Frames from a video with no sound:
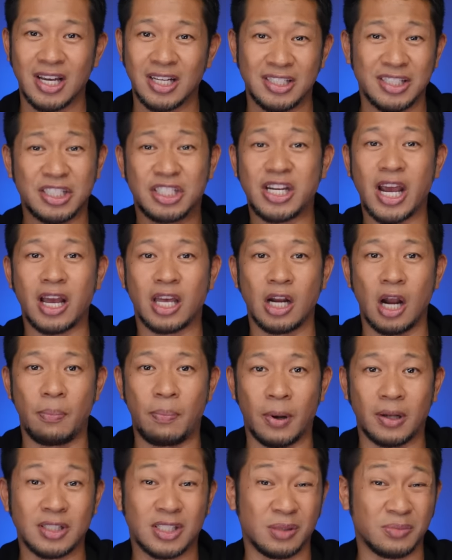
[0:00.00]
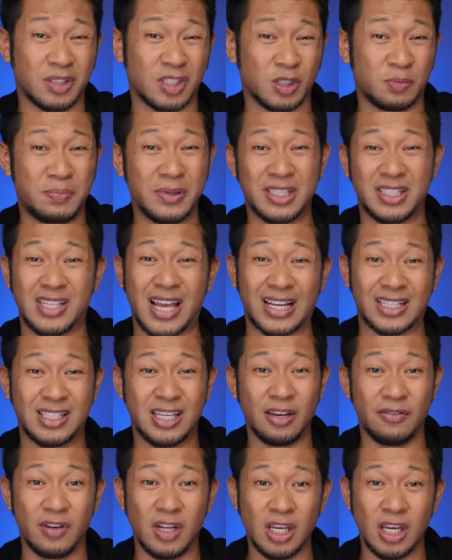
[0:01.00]
just checking up on some suspicious
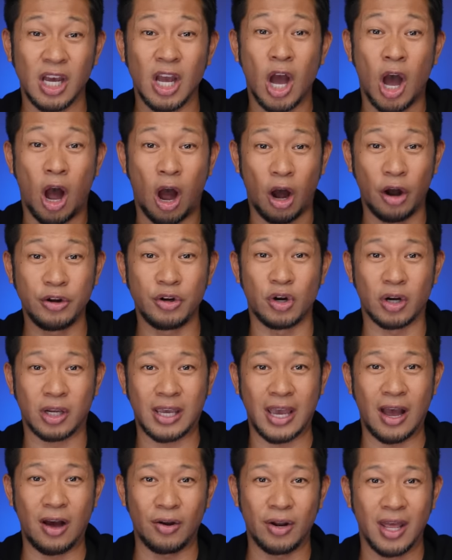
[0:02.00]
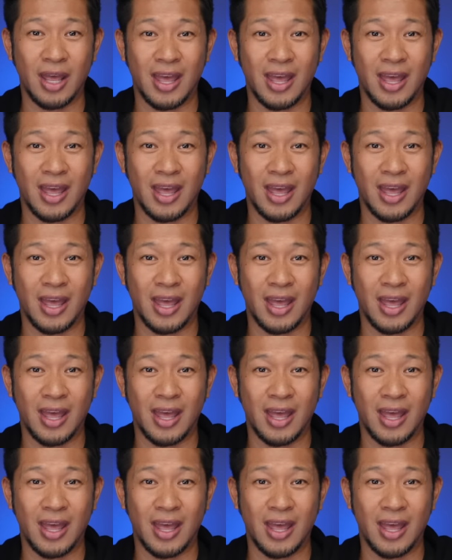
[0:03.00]
activity on your account.